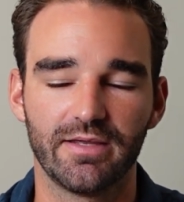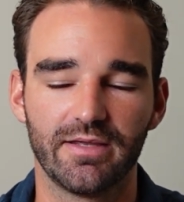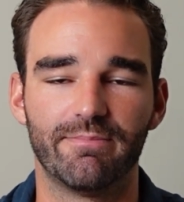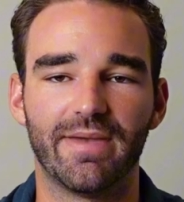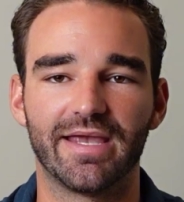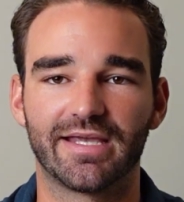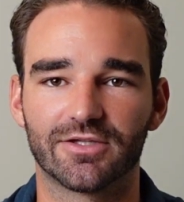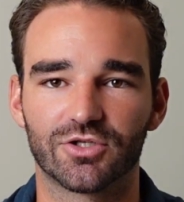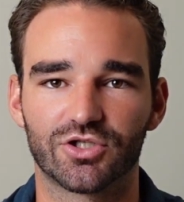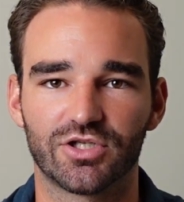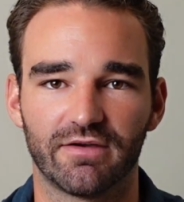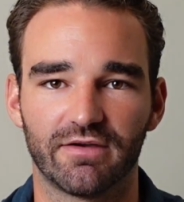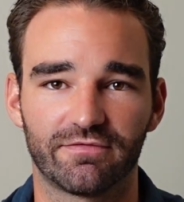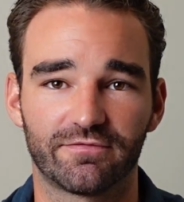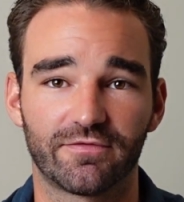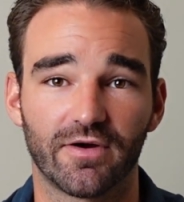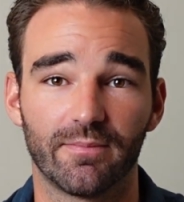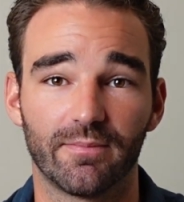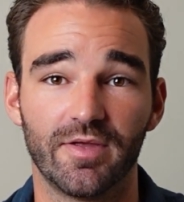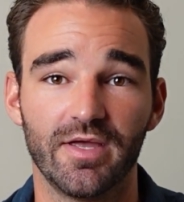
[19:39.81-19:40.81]
Making the shift
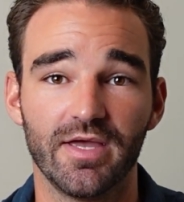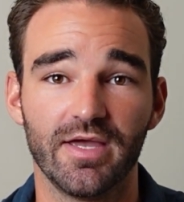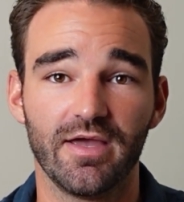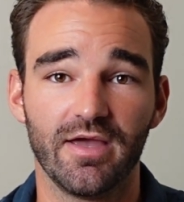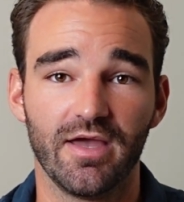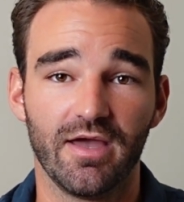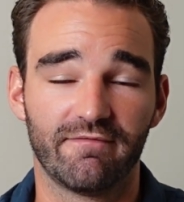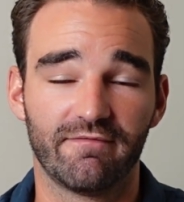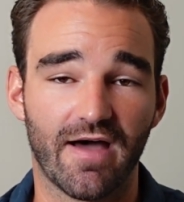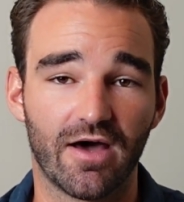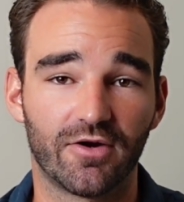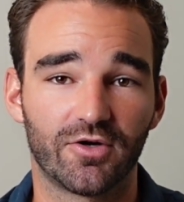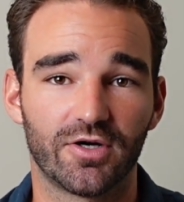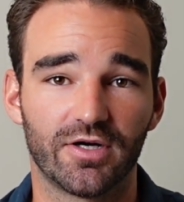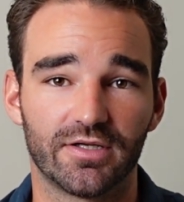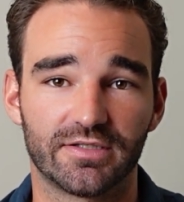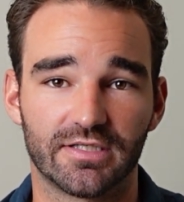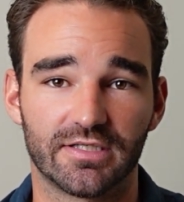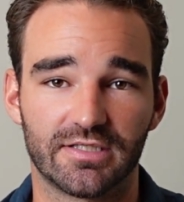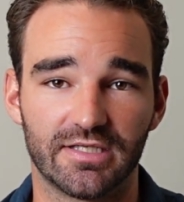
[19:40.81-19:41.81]
from founder
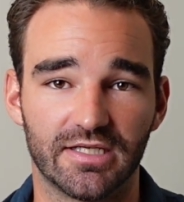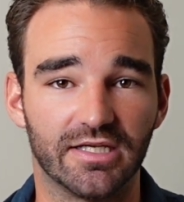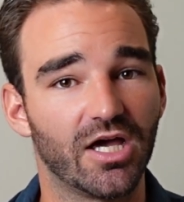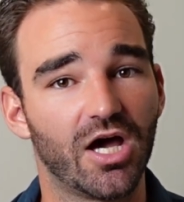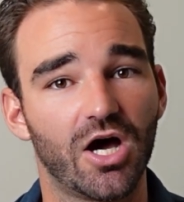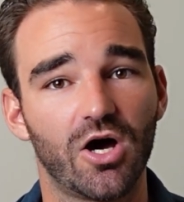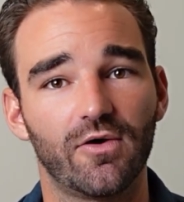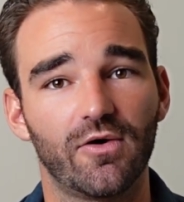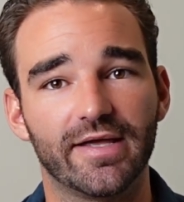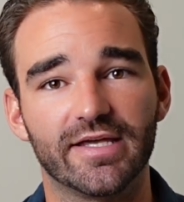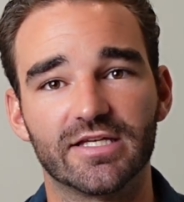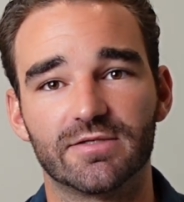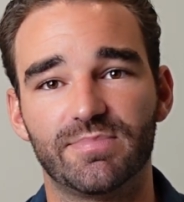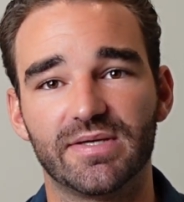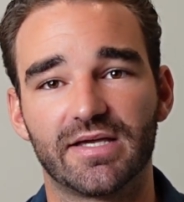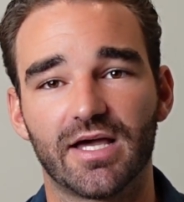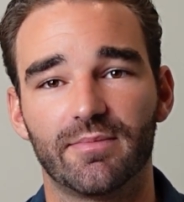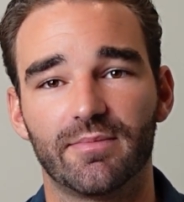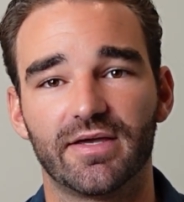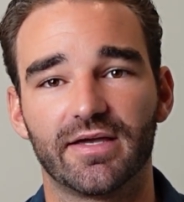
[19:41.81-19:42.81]
to CEO is
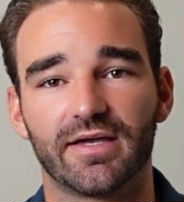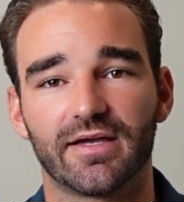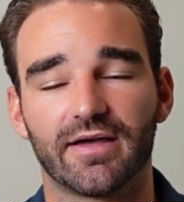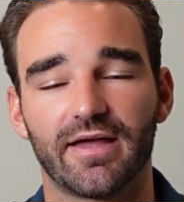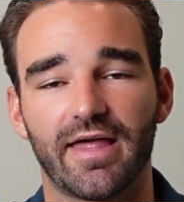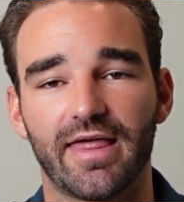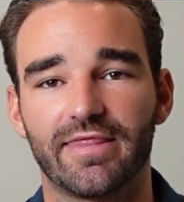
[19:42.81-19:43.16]
becoming